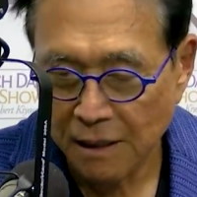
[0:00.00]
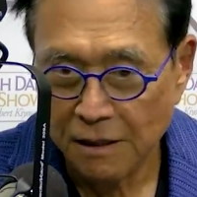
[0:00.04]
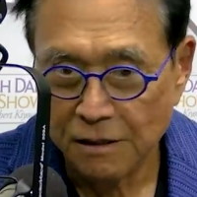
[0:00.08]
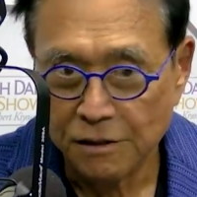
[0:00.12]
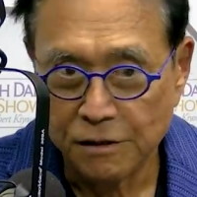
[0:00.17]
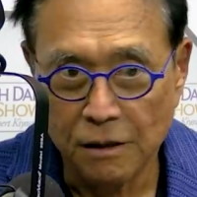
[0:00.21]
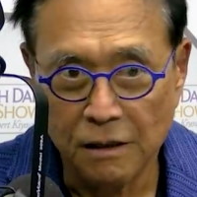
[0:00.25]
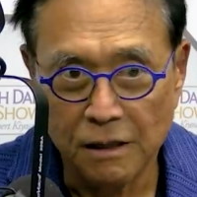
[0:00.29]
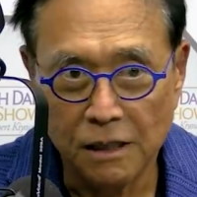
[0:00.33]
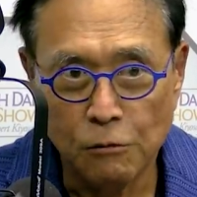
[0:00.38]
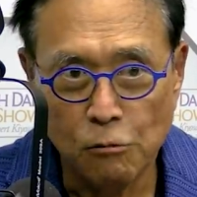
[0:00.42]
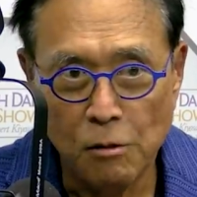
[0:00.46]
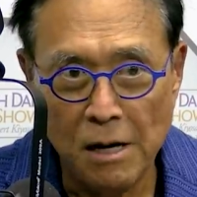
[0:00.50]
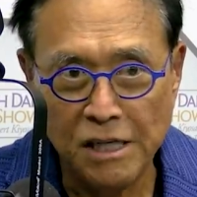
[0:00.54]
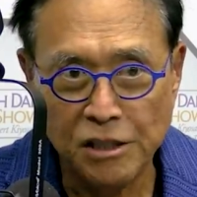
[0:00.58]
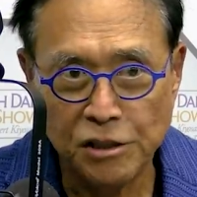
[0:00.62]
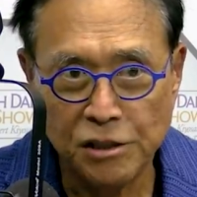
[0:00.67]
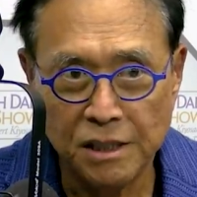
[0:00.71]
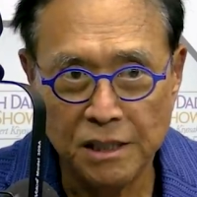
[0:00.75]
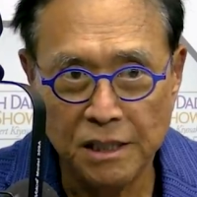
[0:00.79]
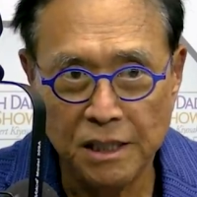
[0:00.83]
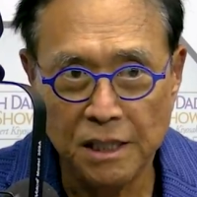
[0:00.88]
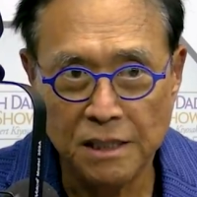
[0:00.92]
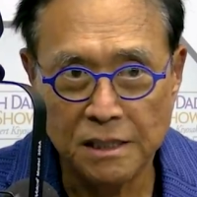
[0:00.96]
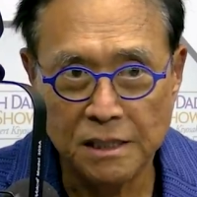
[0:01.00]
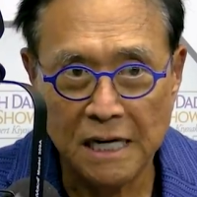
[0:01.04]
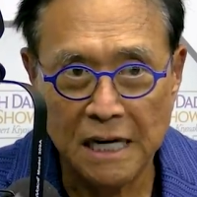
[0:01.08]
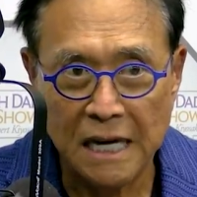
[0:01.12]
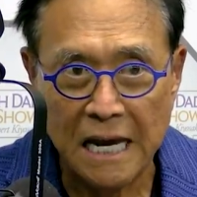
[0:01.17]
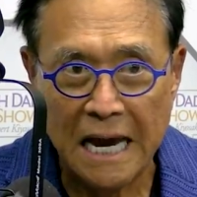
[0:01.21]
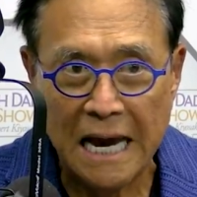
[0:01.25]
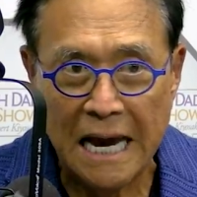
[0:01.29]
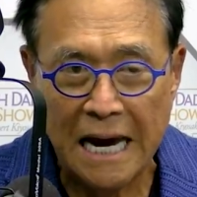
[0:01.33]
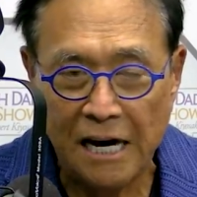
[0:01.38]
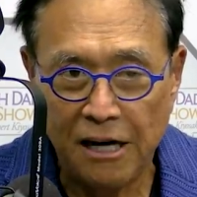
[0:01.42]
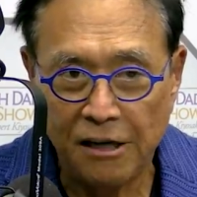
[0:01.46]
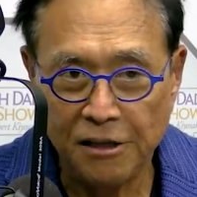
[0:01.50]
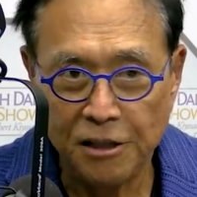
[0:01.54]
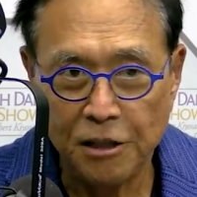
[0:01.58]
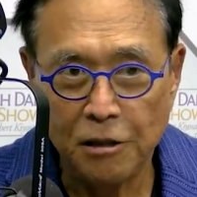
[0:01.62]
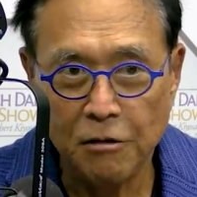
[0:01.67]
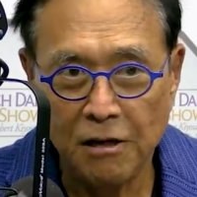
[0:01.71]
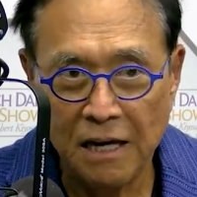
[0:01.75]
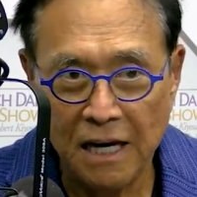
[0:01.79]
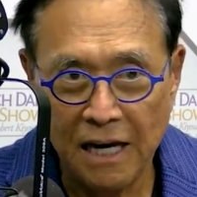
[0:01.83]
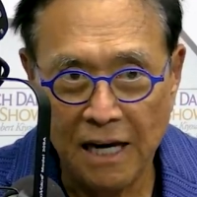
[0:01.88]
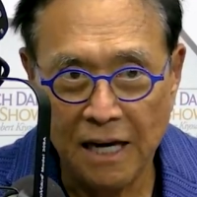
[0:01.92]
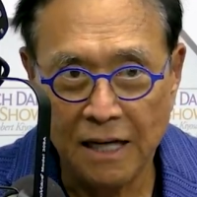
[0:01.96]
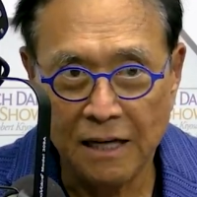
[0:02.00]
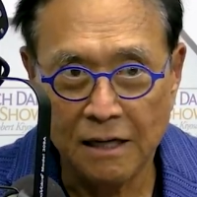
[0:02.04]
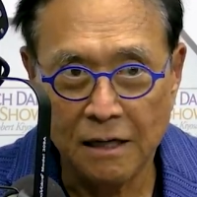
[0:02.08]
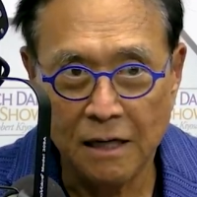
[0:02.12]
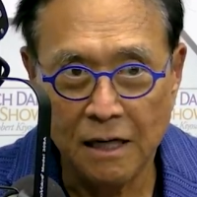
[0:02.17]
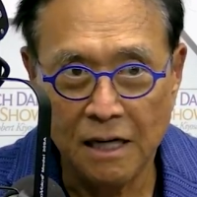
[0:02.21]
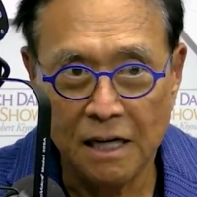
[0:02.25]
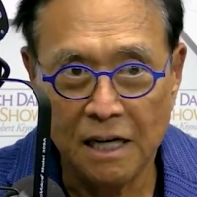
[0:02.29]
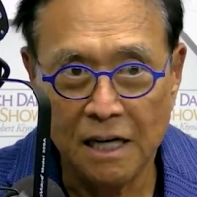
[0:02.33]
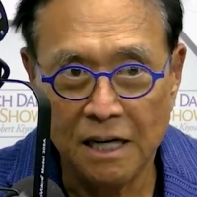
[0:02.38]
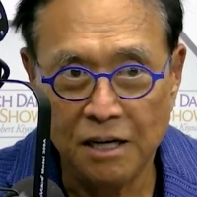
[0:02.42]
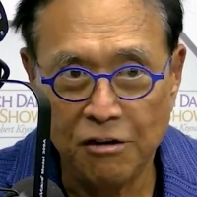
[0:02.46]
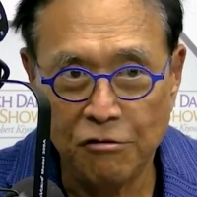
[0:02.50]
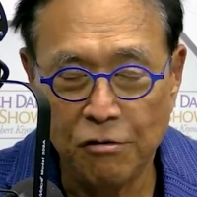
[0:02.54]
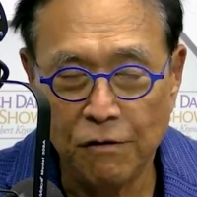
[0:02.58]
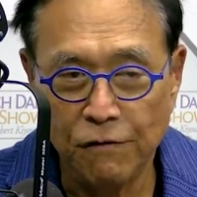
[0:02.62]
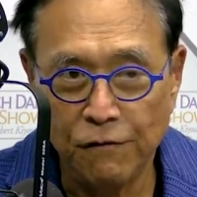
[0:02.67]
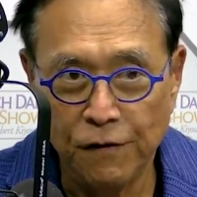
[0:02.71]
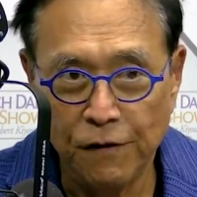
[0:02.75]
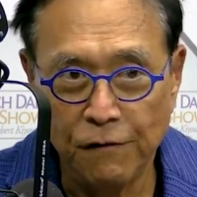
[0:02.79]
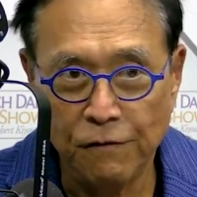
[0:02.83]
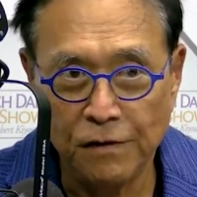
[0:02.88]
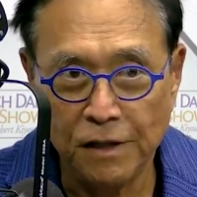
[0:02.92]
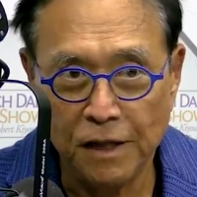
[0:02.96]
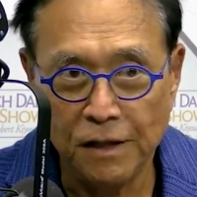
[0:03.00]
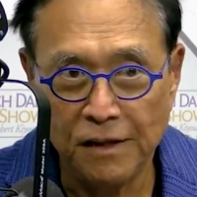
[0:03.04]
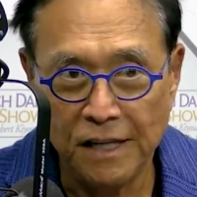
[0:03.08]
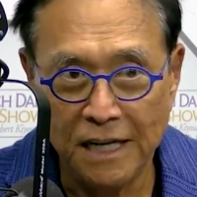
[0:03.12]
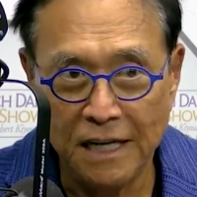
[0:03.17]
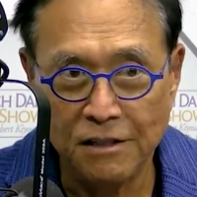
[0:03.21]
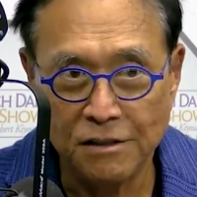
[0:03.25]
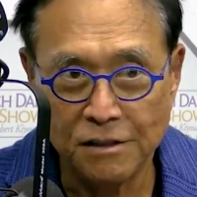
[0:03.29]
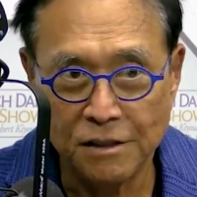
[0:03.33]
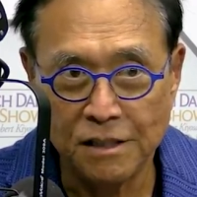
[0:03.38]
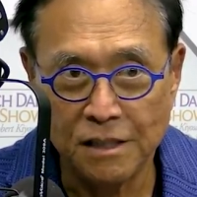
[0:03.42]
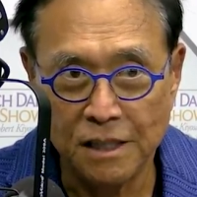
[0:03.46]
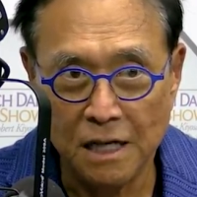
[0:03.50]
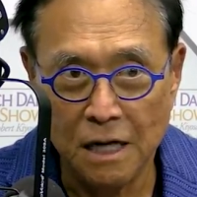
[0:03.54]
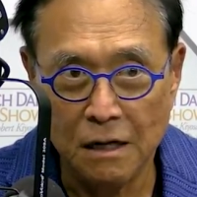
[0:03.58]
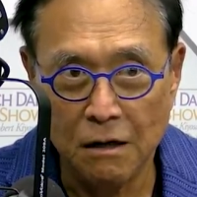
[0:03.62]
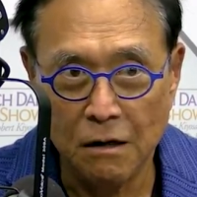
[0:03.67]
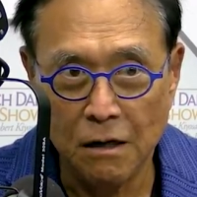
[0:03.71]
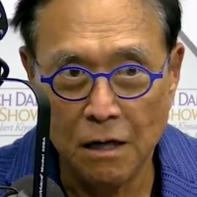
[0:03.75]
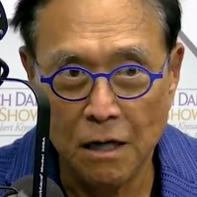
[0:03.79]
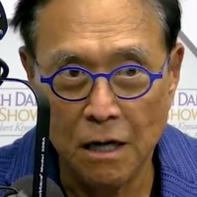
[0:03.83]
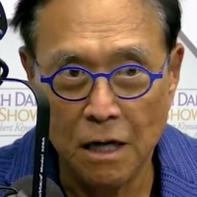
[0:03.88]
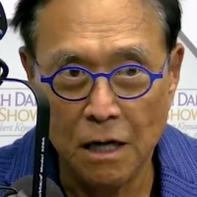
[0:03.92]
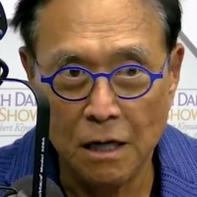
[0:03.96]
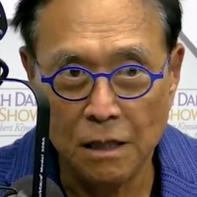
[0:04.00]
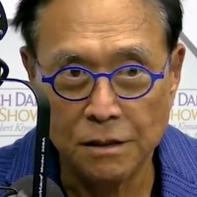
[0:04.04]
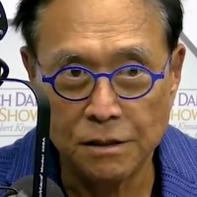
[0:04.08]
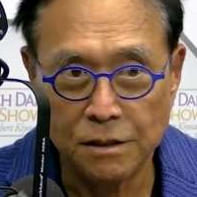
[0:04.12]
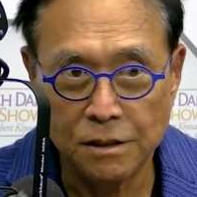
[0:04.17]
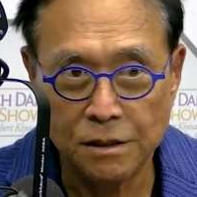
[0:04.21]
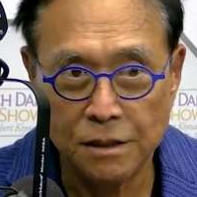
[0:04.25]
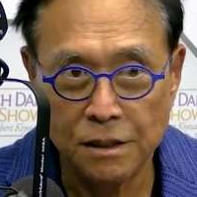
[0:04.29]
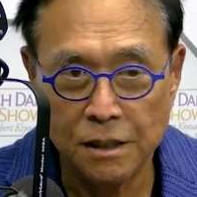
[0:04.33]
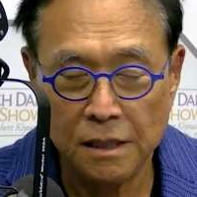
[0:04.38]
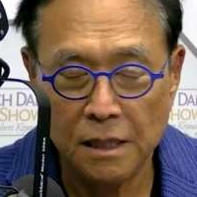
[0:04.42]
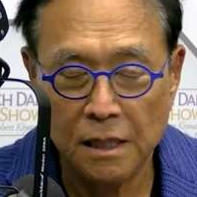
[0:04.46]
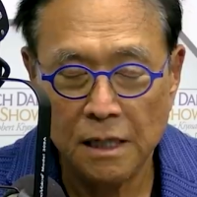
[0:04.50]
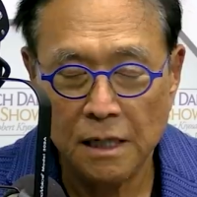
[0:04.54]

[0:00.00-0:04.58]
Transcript: So the question is, how do you handle a $150,000 loss?